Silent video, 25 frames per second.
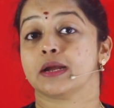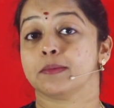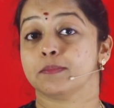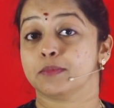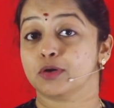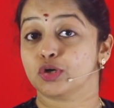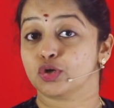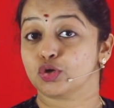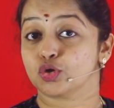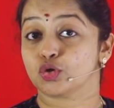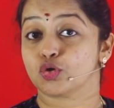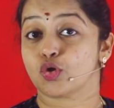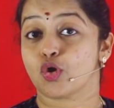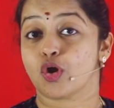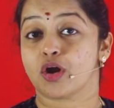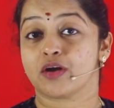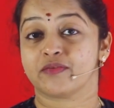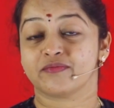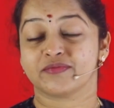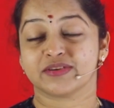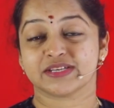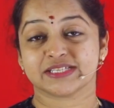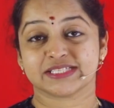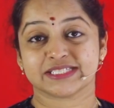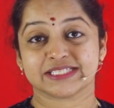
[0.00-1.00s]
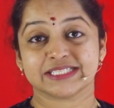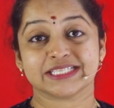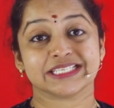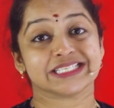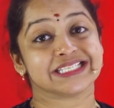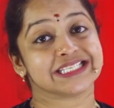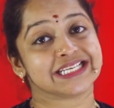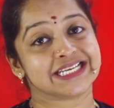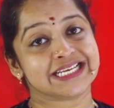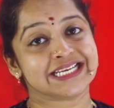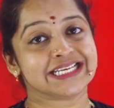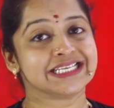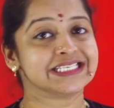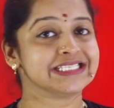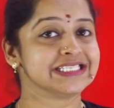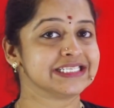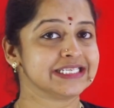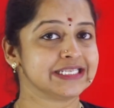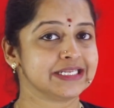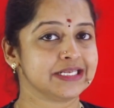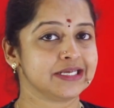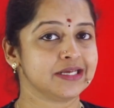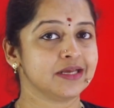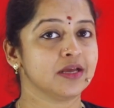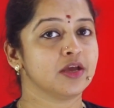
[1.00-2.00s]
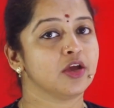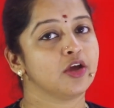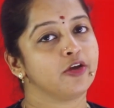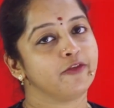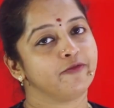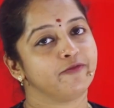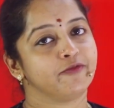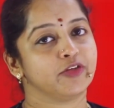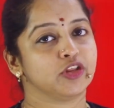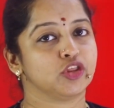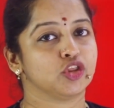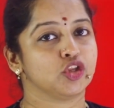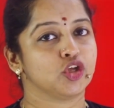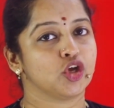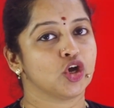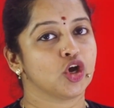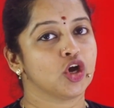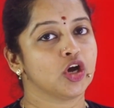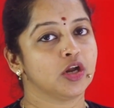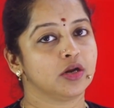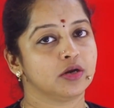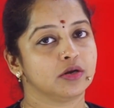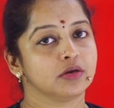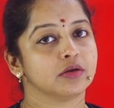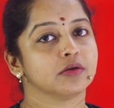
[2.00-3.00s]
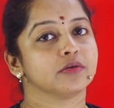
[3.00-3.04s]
able to converse this easily with your